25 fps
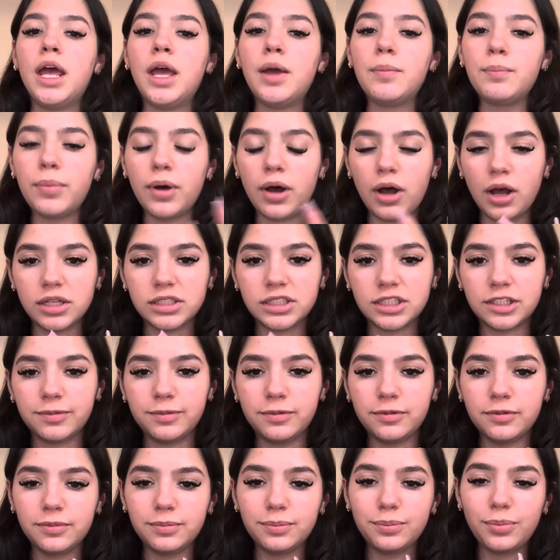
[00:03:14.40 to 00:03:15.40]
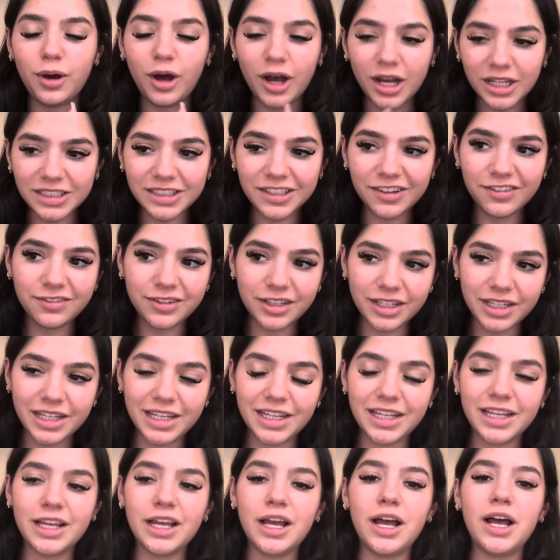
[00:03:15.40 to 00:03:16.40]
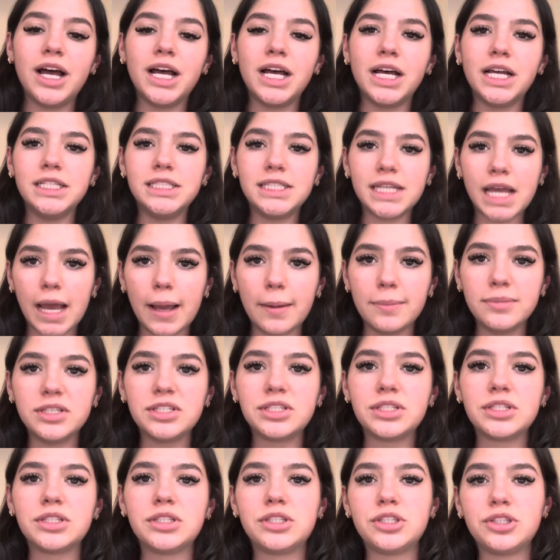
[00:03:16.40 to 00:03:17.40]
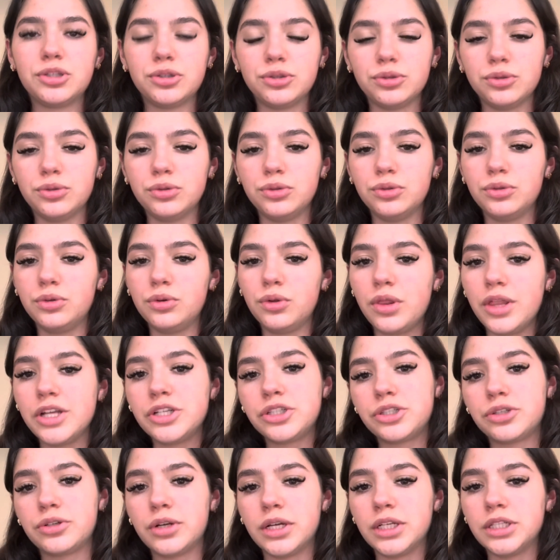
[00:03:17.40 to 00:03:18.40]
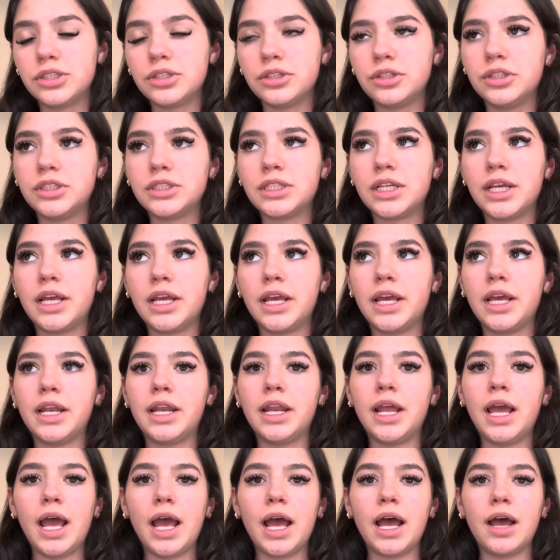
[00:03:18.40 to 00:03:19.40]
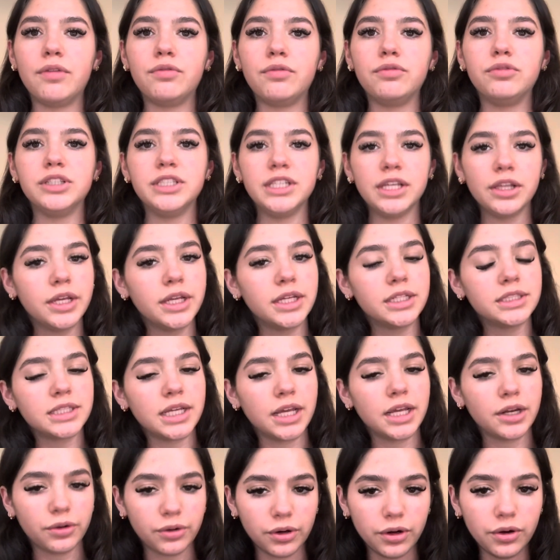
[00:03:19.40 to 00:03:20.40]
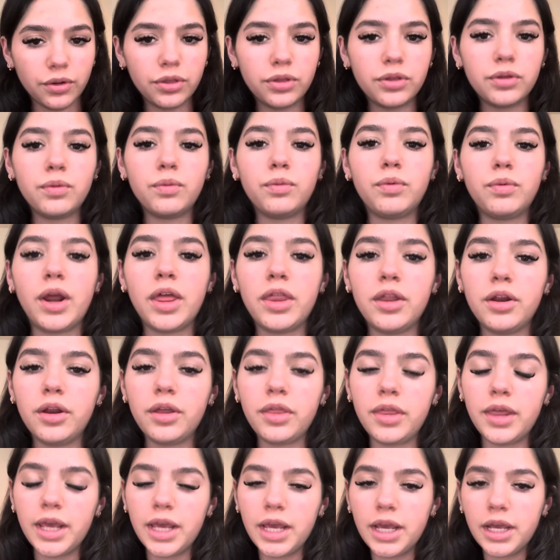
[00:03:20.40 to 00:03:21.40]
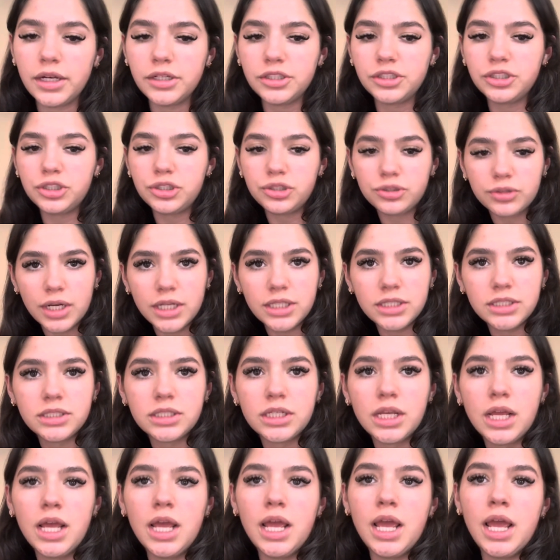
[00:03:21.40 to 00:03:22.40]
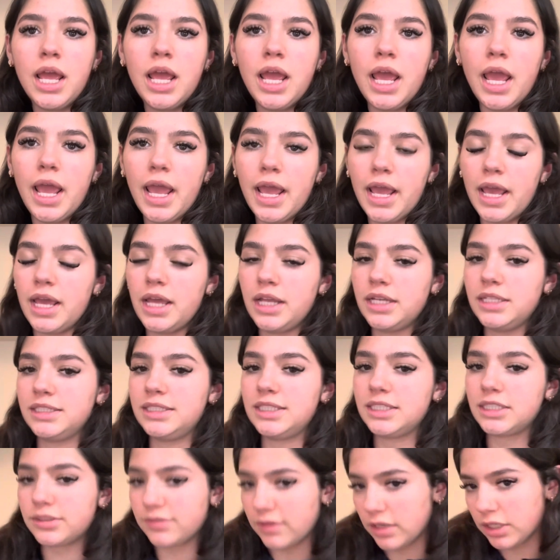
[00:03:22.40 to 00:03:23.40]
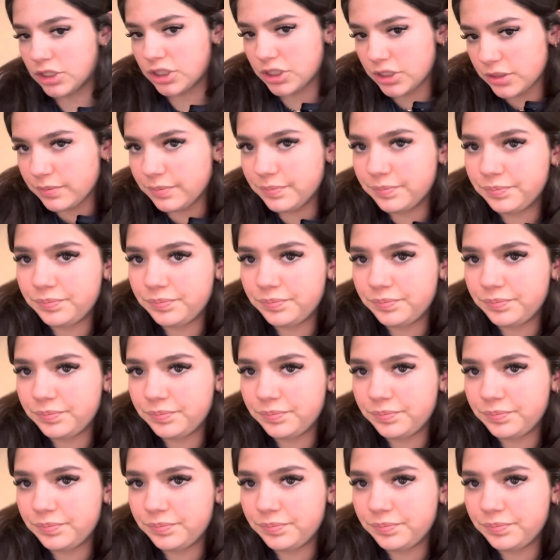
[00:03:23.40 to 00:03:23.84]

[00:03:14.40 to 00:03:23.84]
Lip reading: positively adapt to the stressors and have resilience and growth rather than stress and dysfunction.